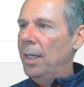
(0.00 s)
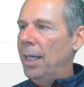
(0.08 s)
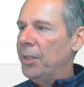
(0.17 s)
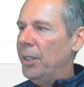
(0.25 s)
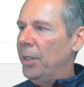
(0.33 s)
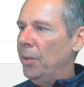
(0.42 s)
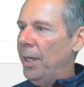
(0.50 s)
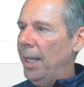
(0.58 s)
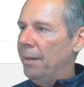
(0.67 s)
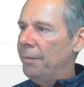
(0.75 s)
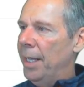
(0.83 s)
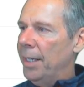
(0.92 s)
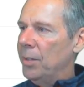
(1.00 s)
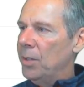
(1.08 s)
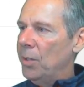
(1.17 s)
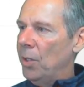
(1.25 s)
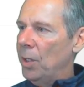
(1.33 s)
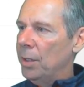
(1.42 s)
Actually don't have that
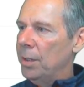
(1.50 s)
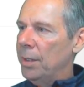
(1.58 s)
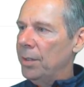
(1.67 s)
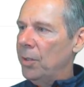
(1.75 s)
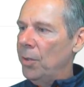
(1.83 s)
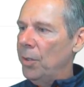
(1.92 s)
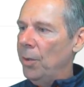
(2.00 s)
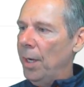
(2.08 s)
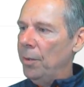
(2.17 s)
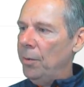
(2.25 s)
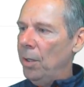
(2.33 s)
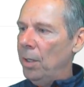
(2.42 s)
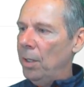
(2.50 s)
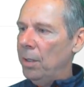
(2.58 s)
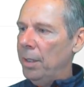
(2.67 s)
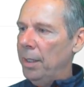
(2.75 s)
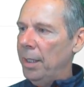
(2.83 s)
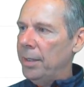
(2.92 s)
installed. Let's go to
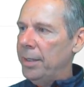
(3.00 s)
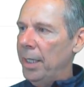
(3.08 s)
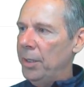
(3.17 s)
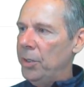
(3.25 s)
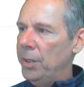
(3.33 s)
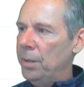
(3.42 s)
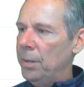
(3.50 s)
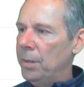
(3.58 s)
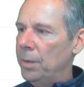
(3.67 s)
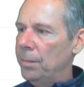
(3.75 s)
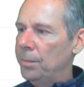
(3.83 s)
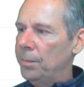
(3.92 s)
Groundhog extensions.